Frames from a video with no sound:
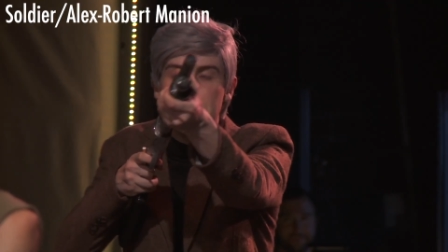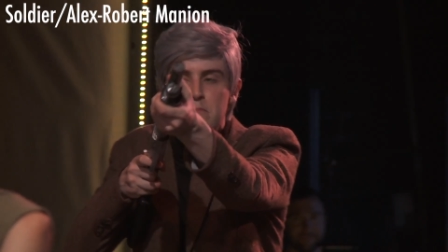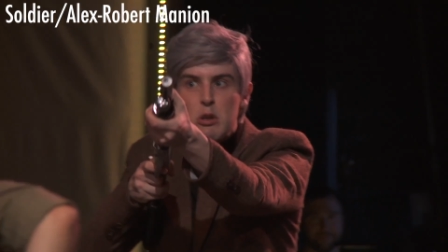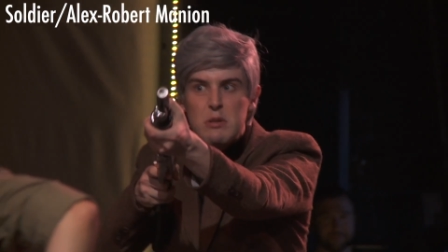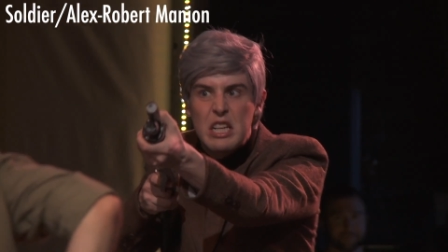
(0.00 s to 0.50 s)
a
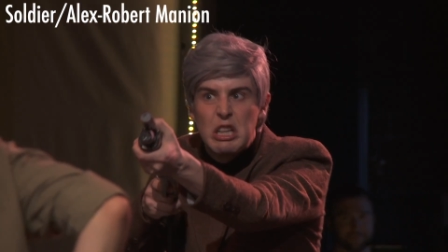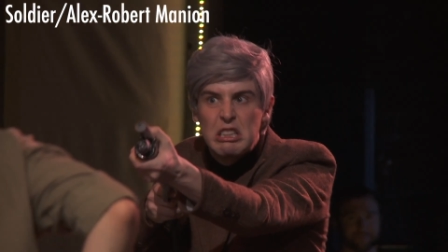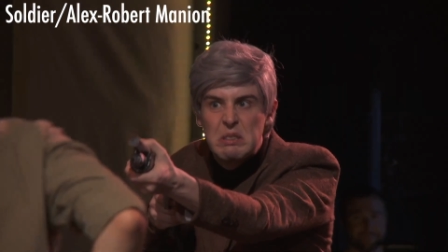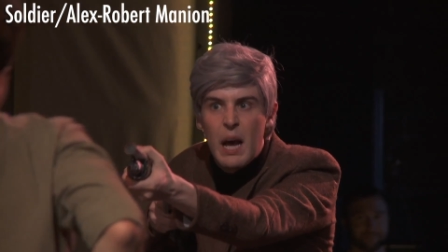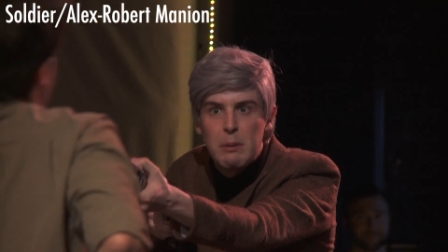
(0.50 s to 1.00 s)
musical
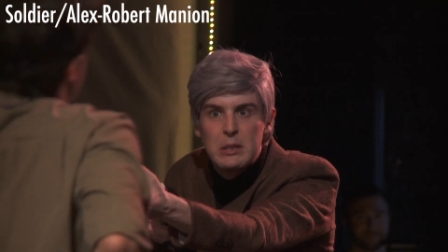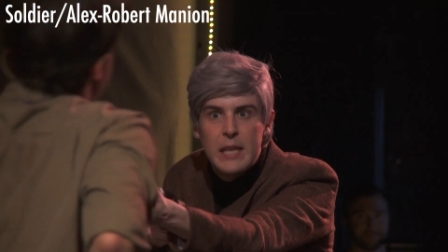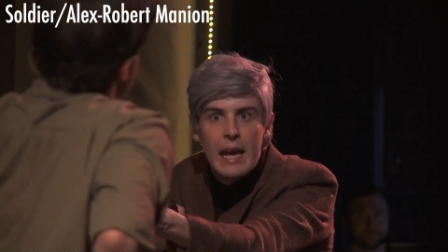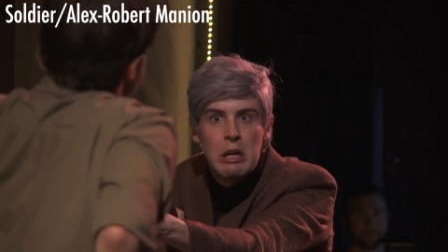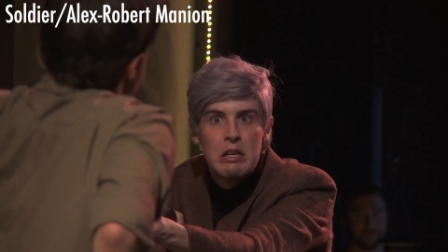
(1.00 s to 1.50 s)

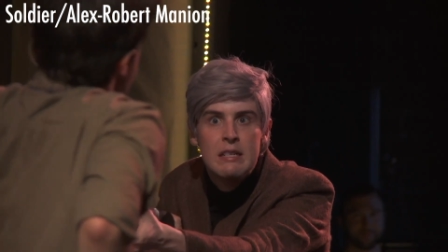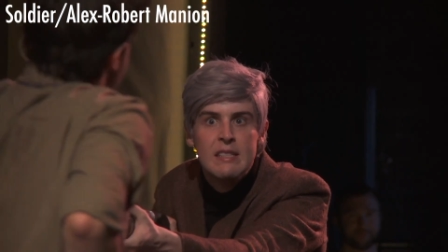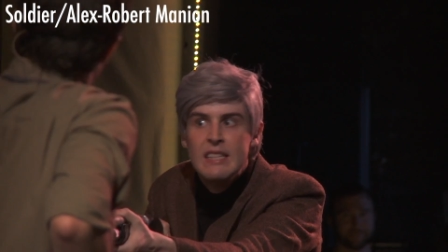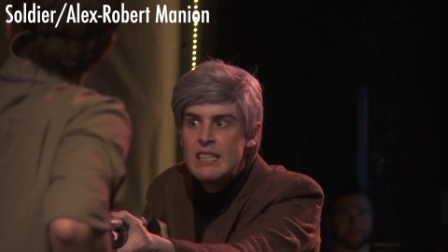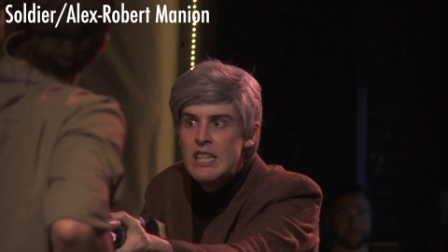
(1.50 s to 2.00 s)
doppelganger. Uh,
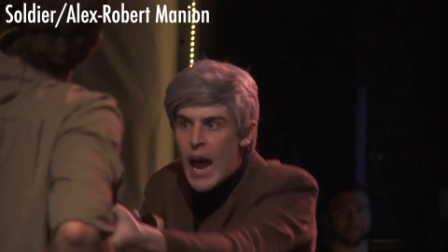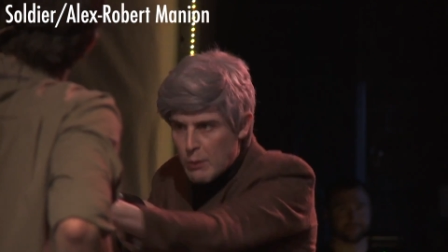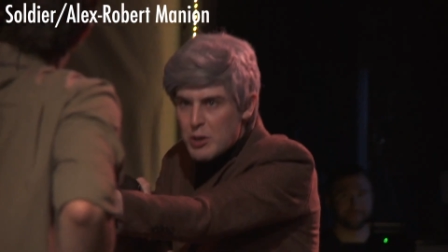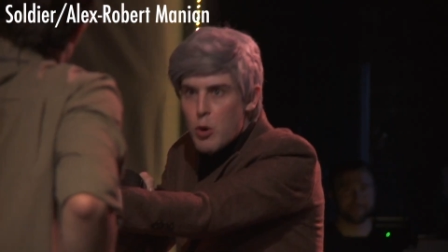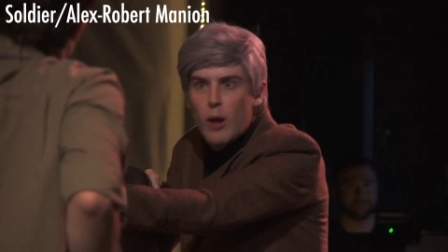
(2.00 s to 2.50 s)
what? I
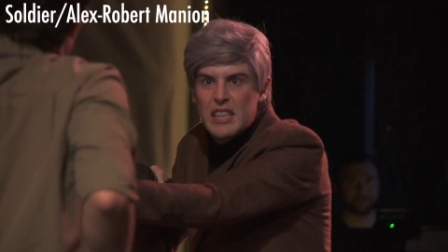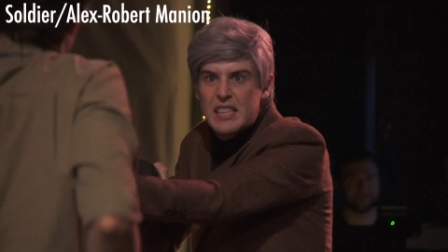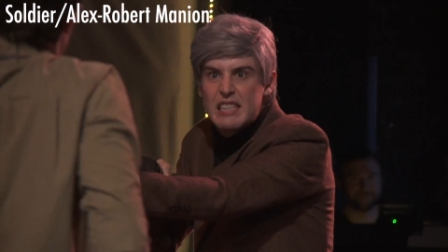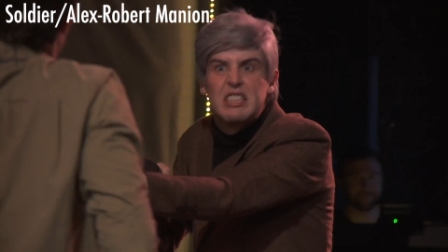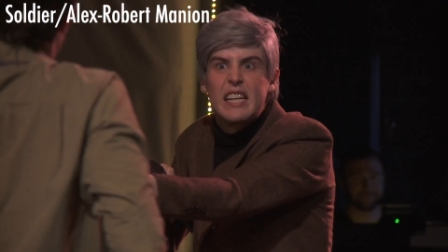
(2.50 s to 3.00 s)
want you all to
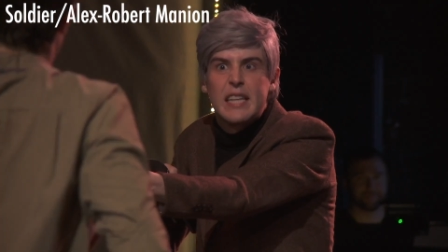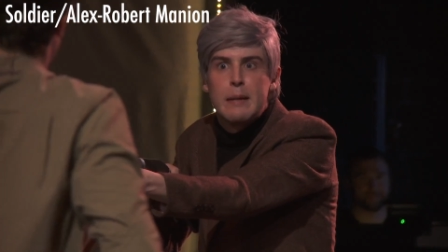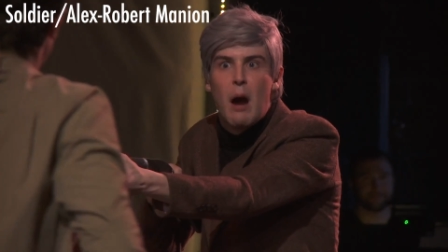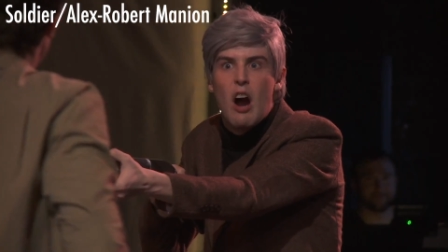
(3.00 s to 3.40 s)
sing 16